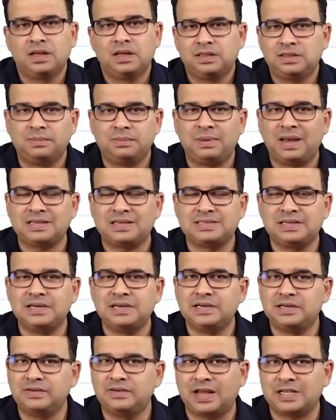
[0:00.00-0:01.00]
The maxillary
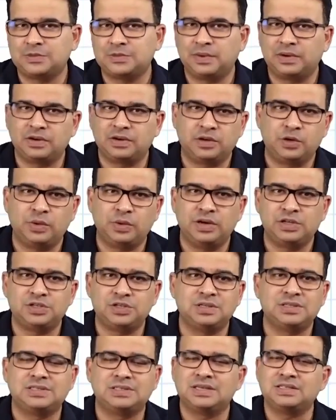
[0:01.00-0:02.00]
nerve, as per new
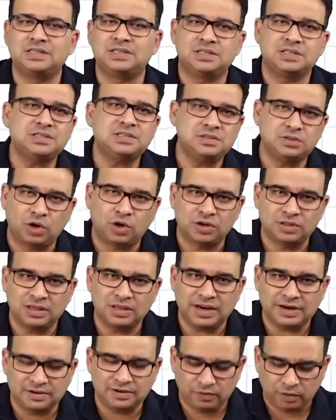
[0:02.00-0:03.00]
edition, it says it is not in the
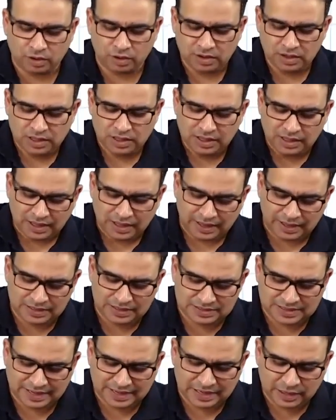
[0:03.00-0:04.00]
lateral wall.
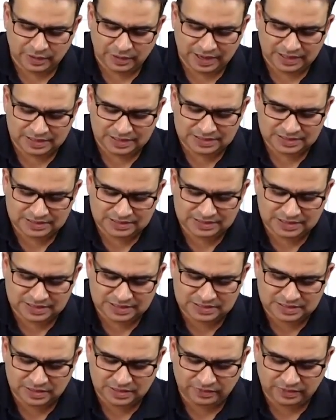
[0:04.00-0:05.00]
Inside, look at this is
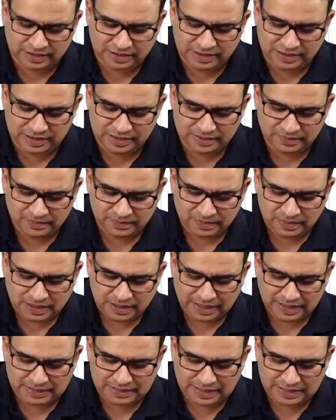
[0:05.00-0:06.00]
sixth nerve clearly,
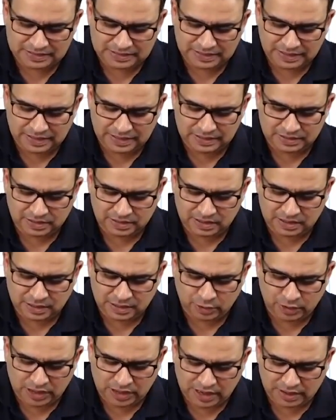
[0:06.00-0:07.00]
and that is internal
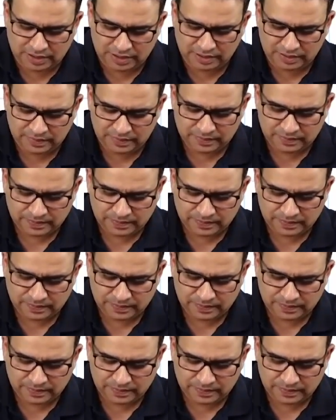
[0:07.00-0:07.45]
carotid artery.